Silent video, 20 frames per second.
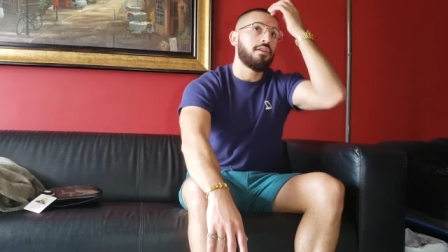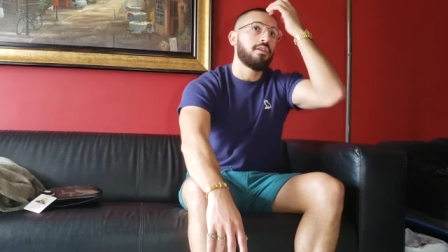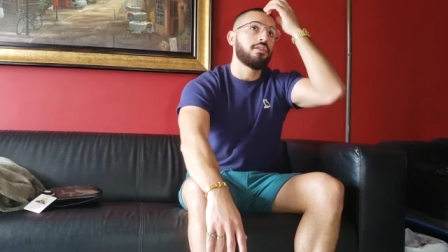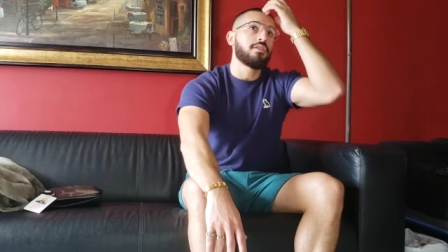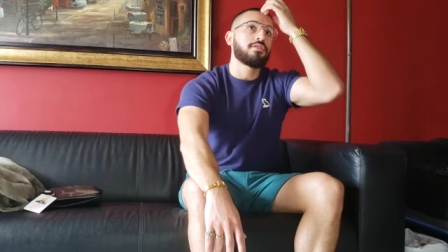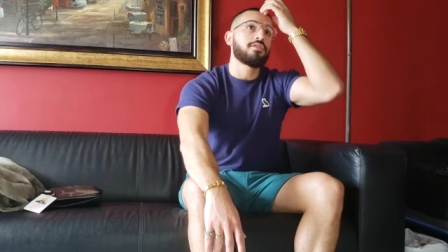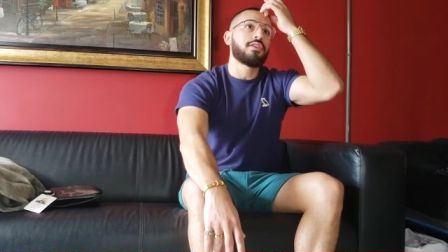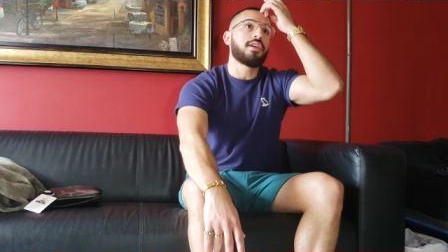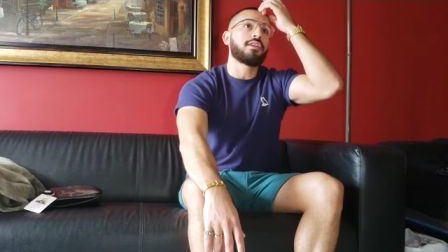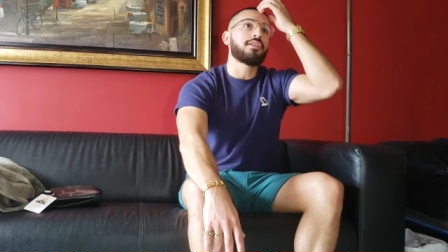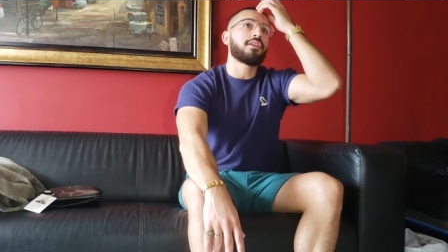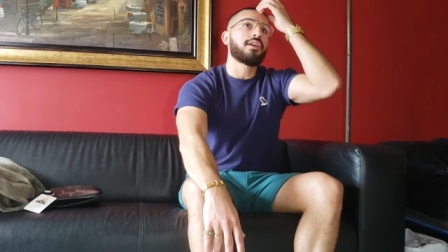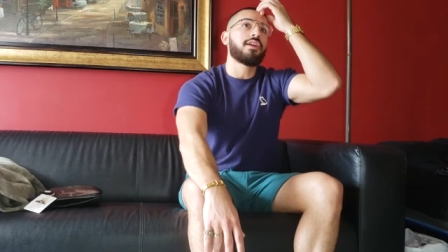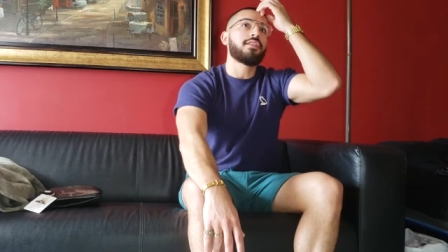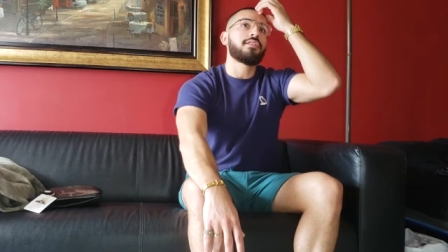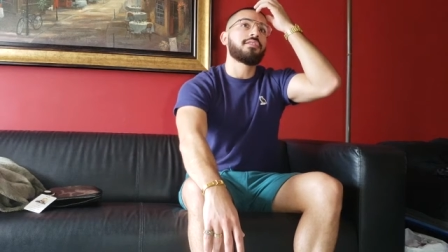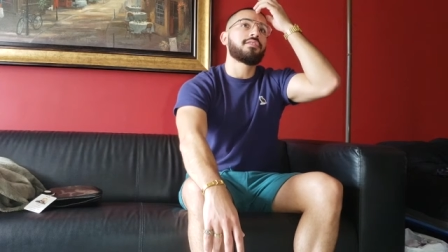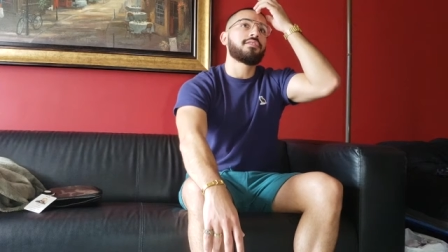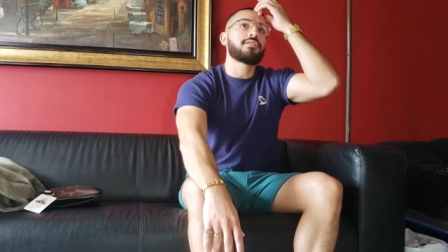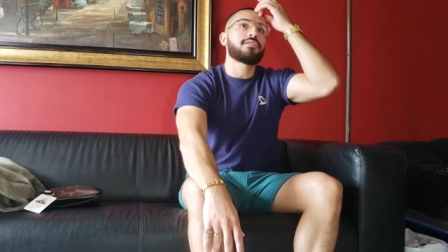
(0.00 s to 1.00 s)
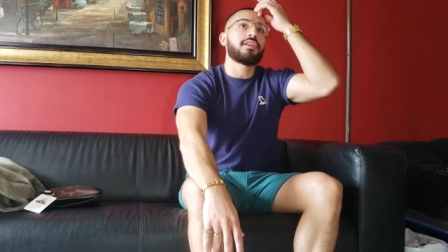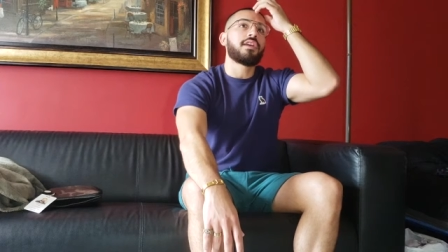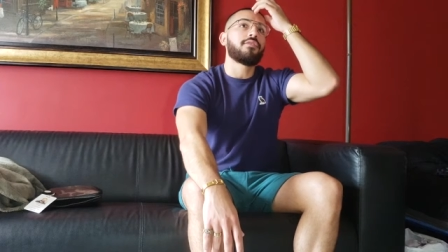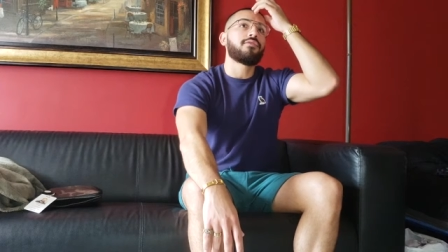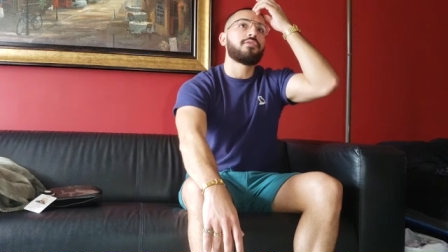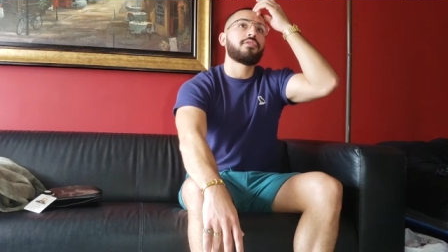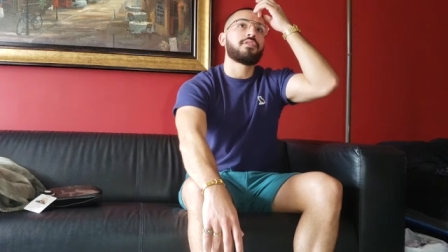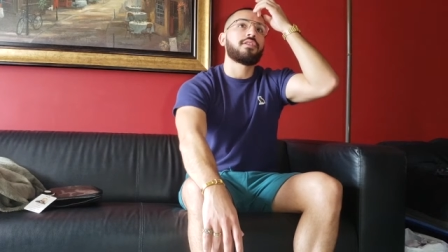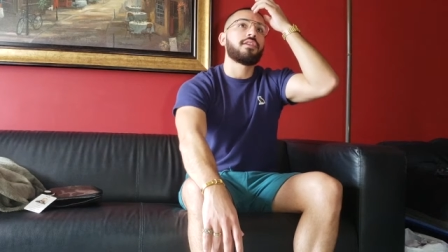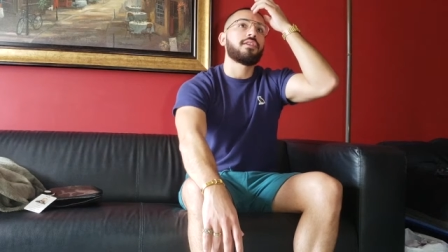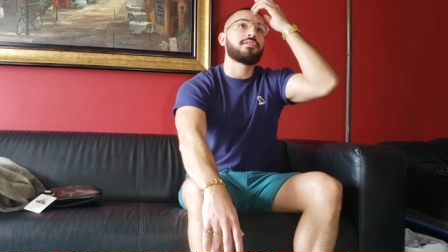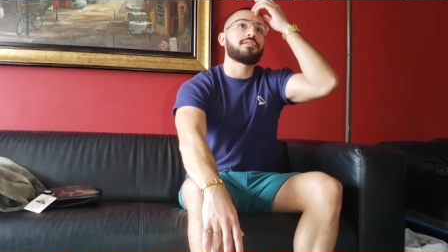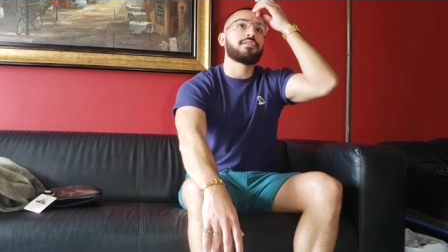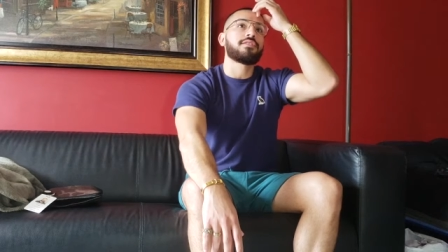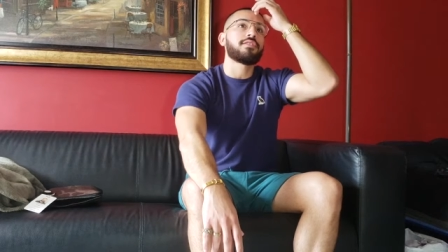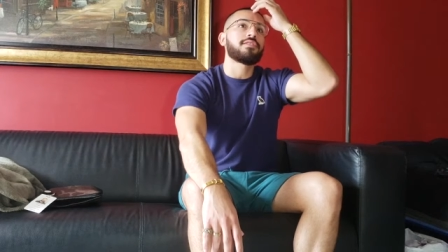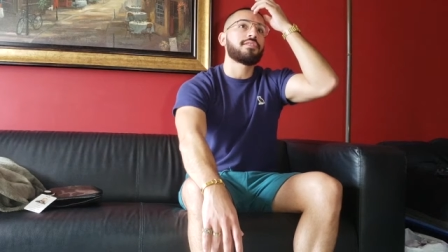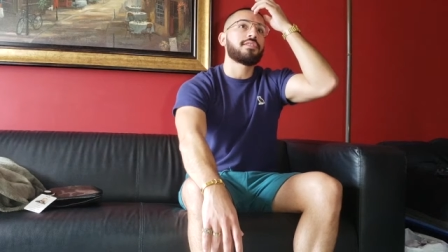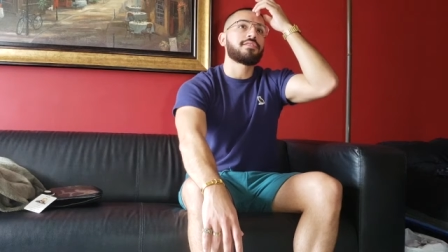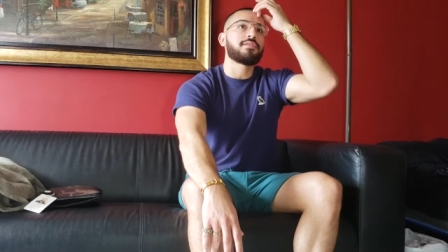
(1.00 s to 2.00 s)
So I can kind of decipher things. The
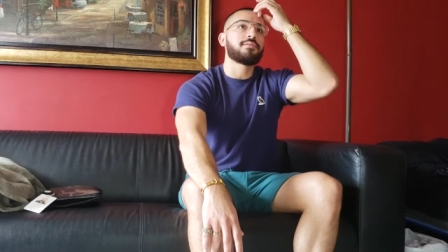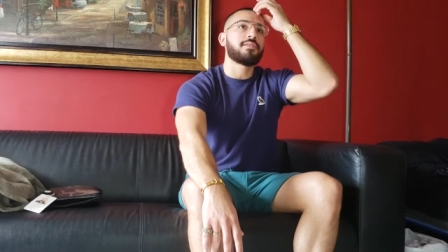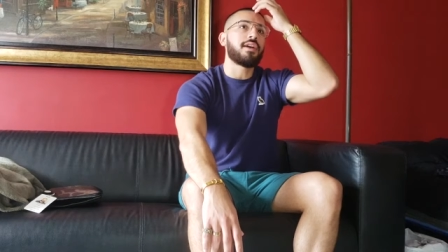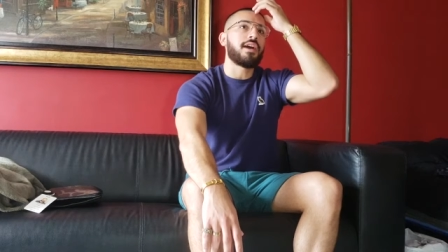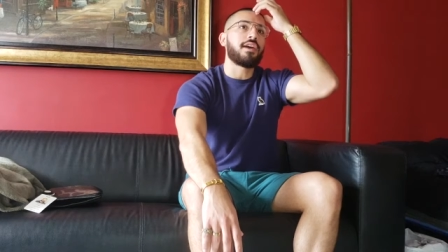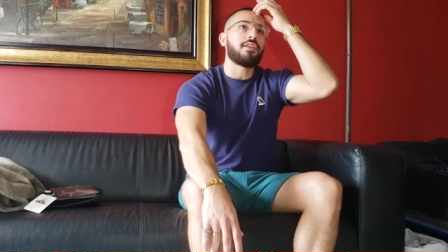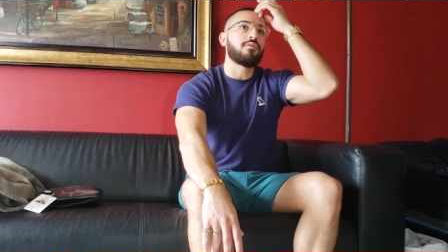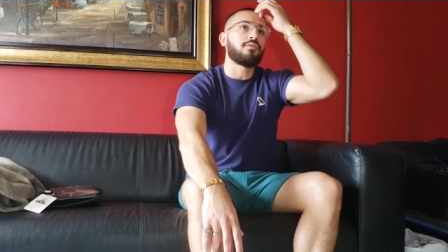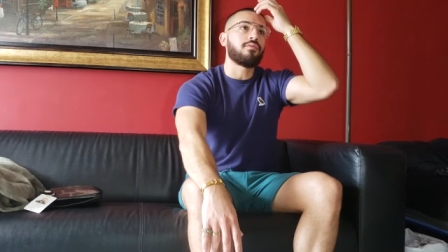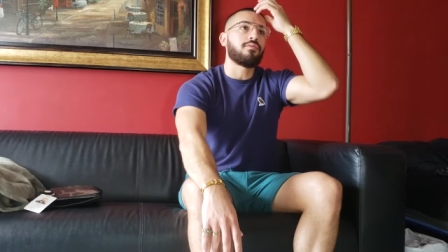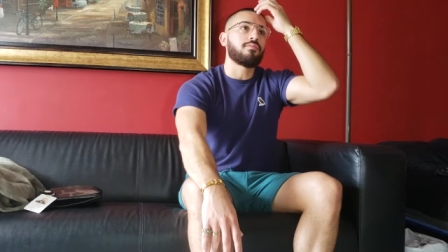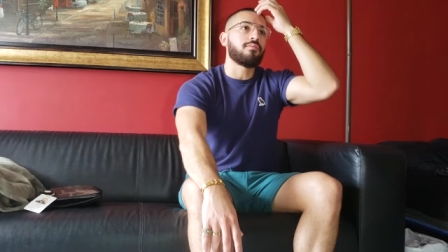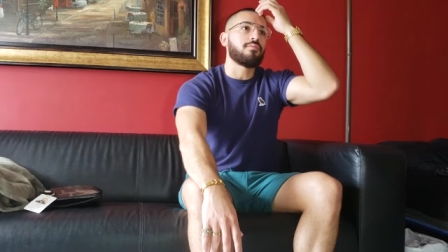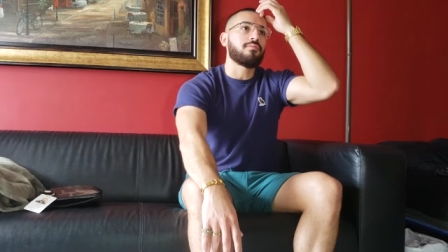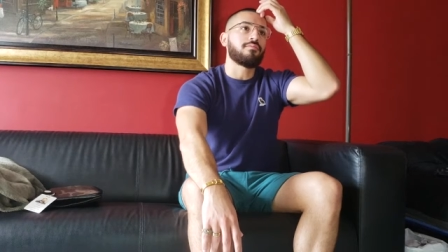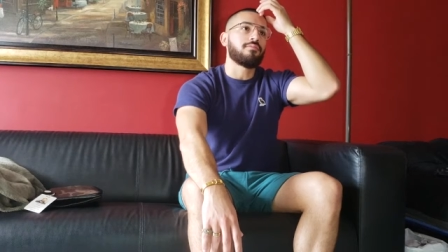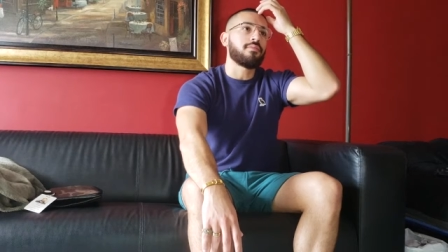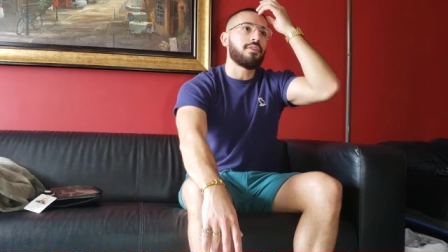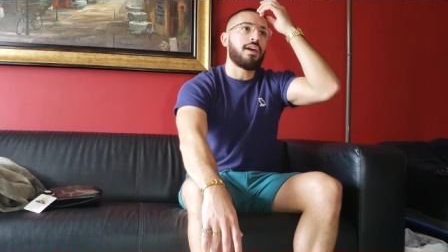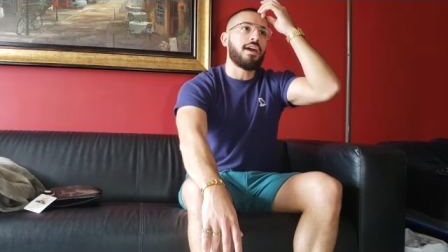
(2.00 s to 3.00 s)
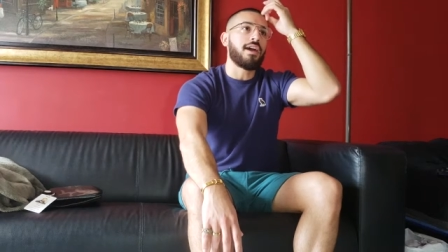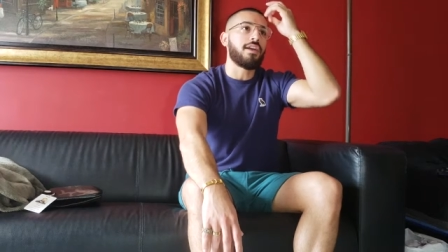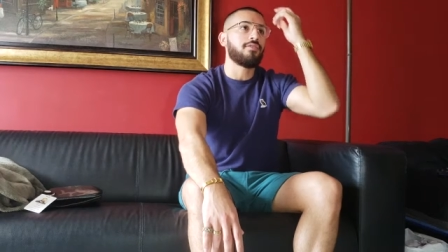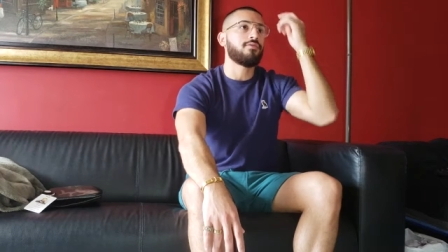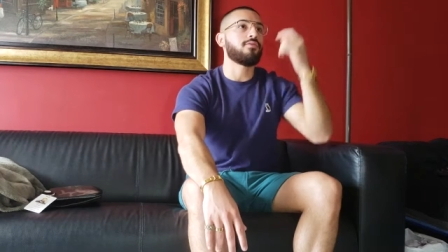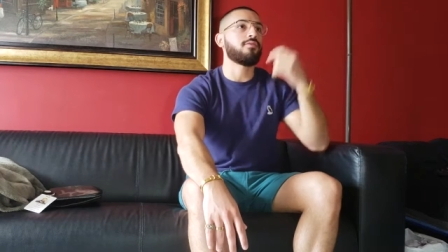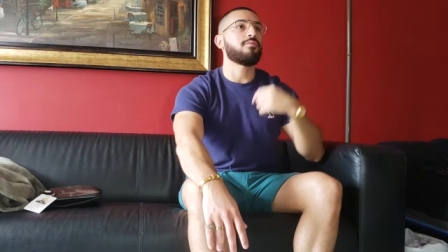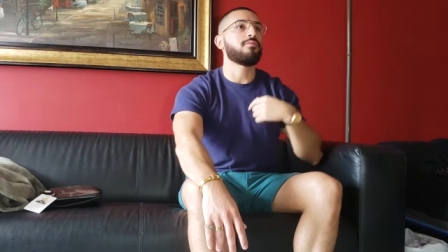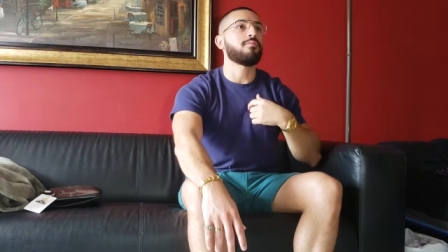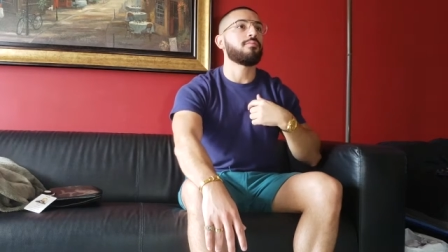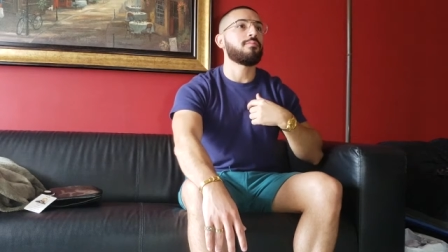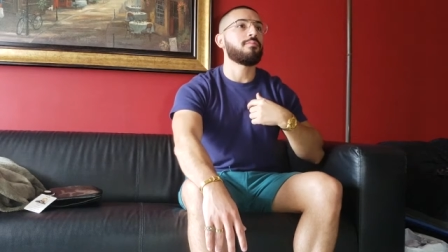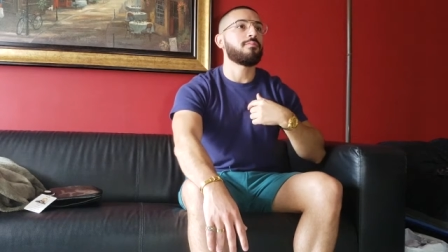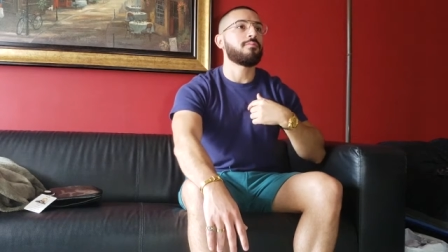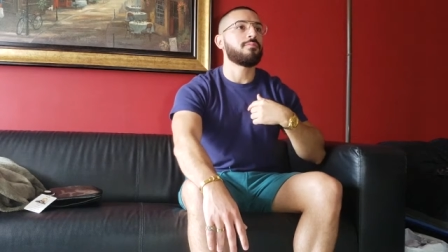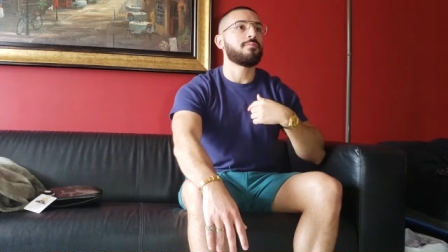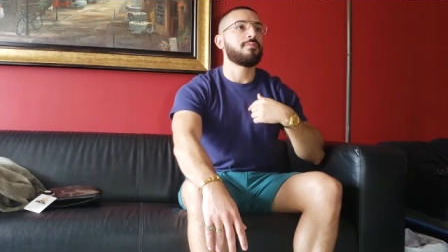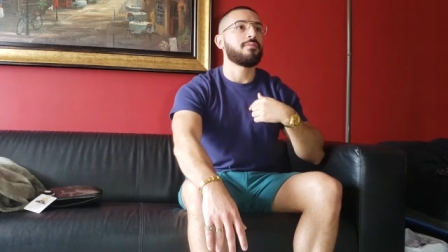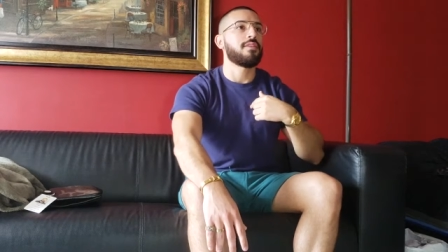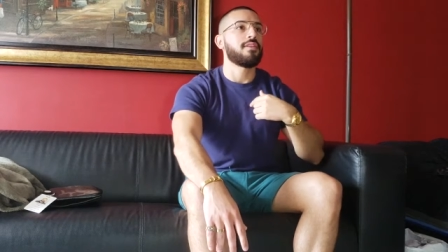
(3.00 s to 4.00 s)
things that sometimes I don't the, I don't the, the
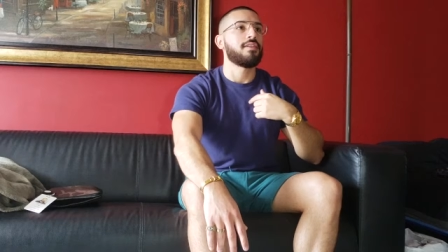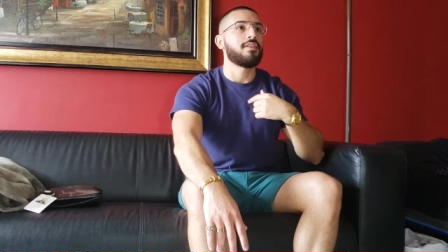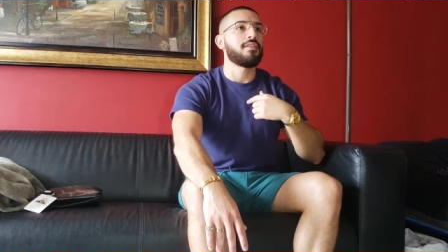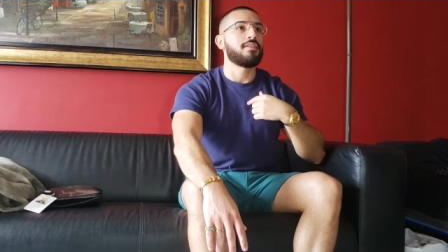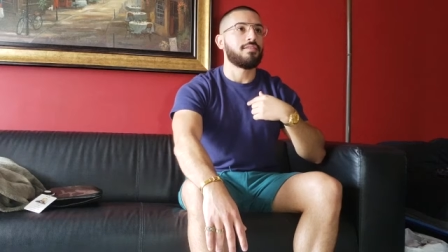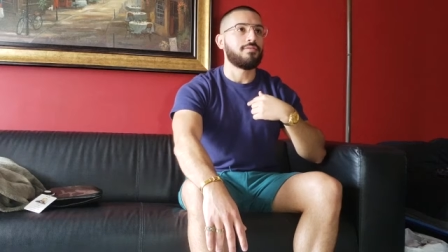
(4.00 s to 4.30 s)
subcontext.